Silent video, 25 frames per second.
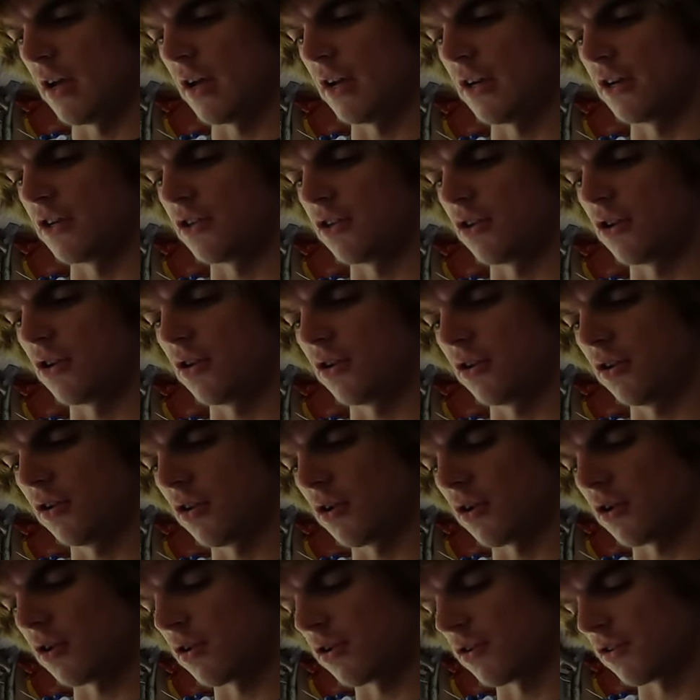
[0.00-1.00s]
it should
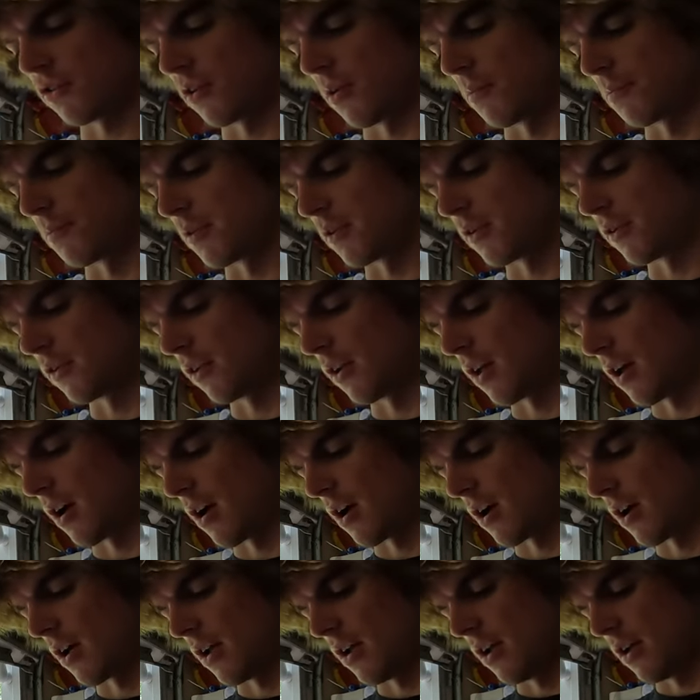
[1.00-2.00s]
look something
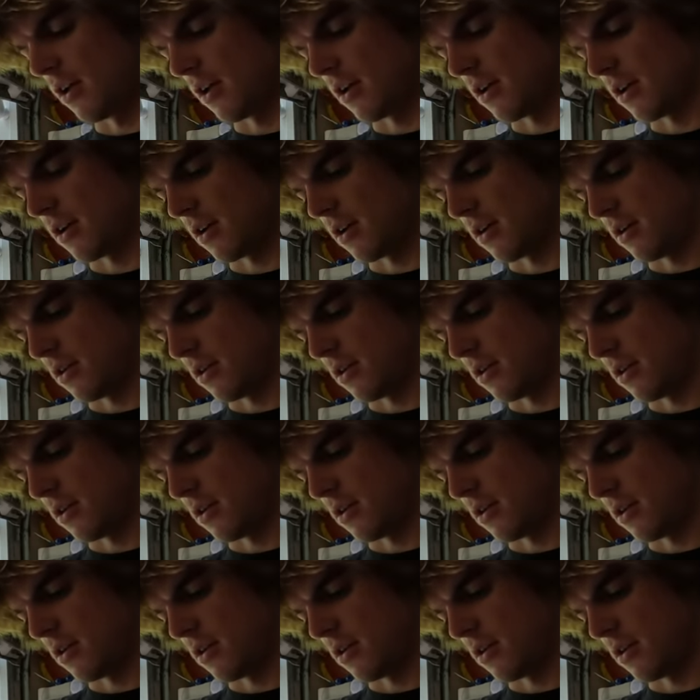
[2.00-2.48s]
like,